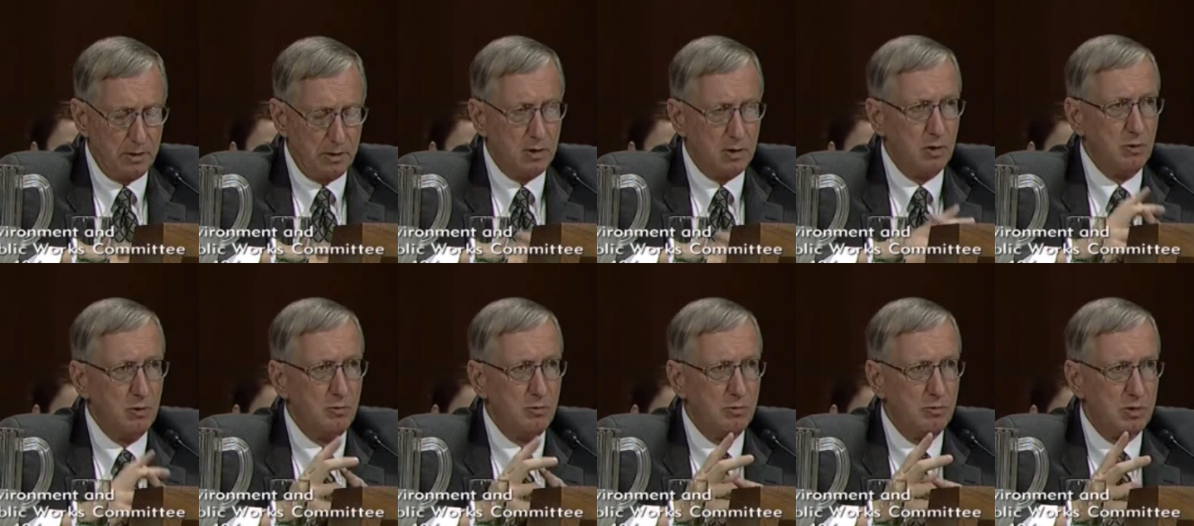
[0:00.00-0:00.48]
can
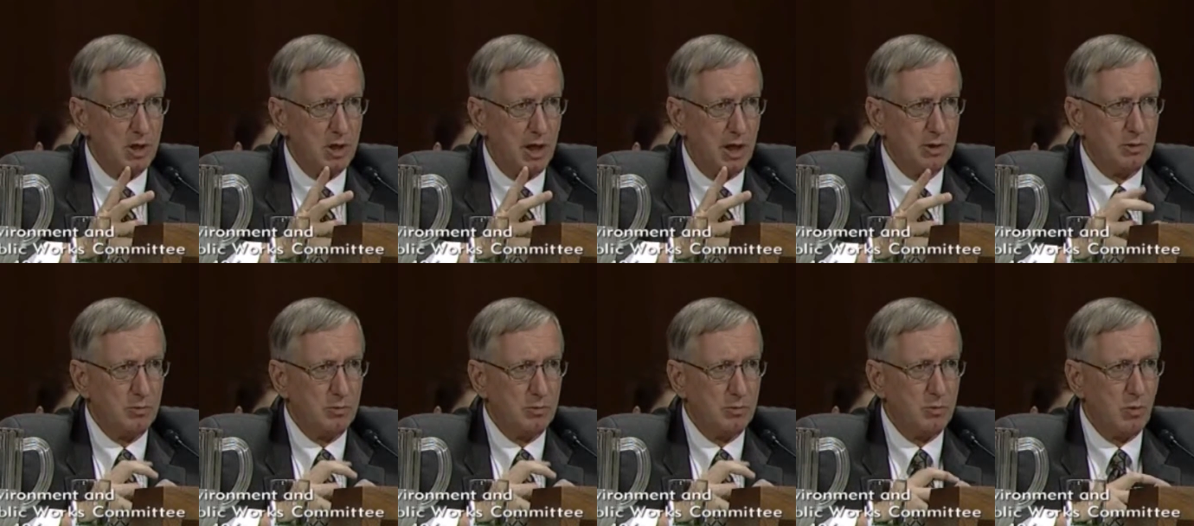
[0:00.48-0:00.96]
make two
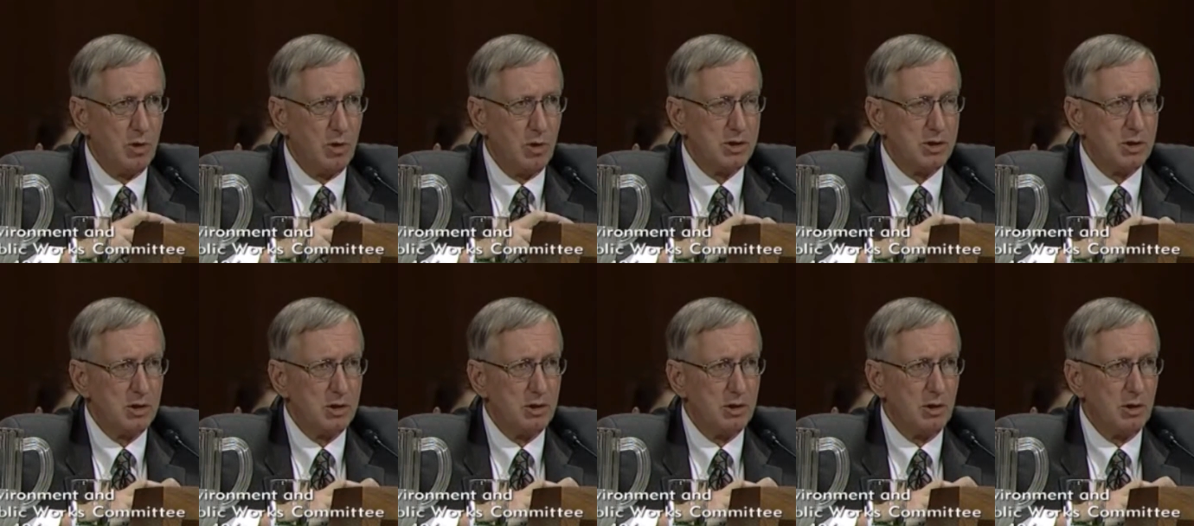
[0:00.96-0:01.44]
technical
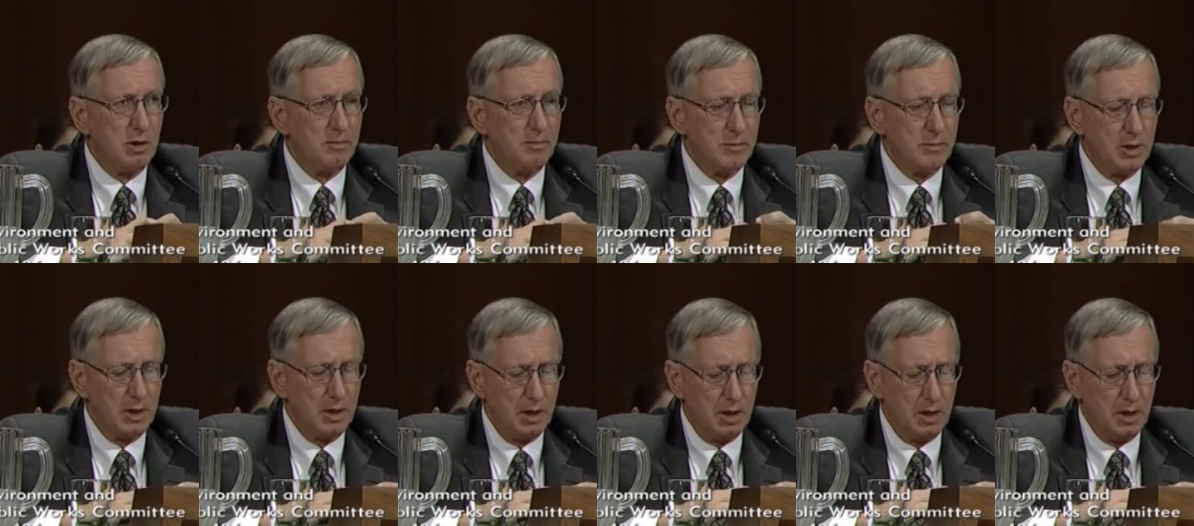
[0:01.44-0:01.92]
points there,